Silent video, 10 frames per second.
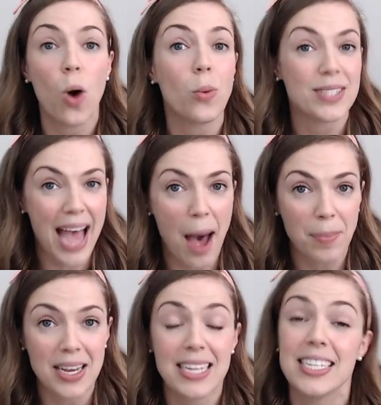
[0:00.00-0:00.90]
what was
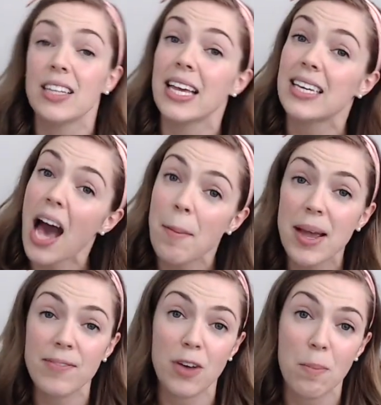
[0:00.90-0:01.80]
happening until I got
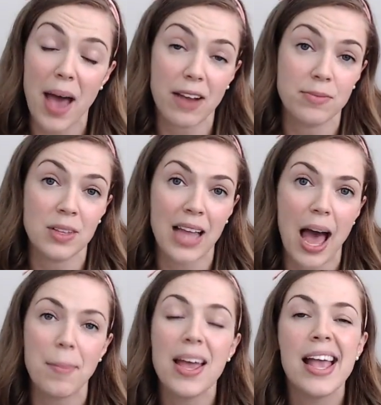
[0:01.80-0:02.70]
my film back from the
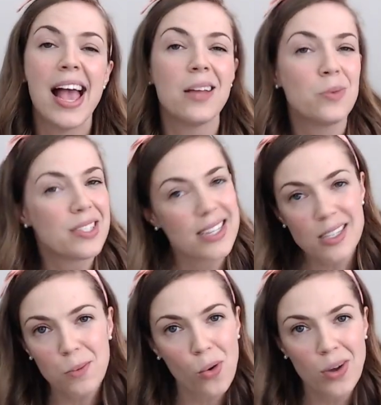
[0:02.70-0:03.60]
lab and was
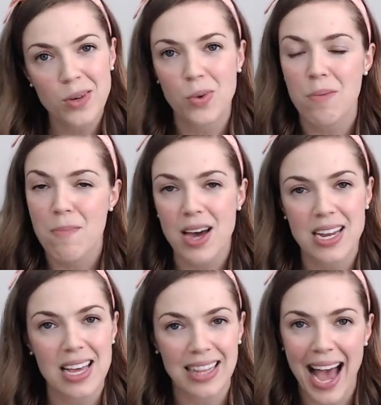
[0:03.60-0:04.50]
disappointed with
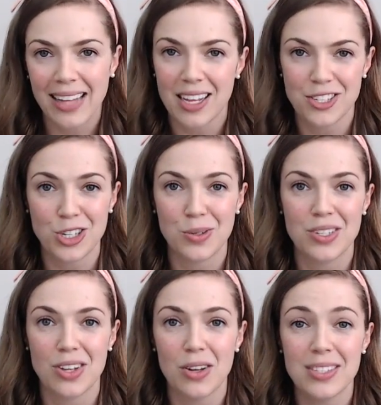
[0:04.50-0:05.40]
muddy, lackluster
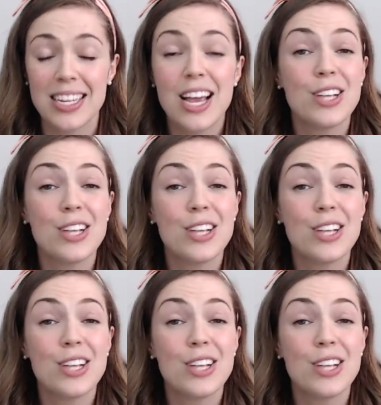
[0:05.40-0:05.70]
results.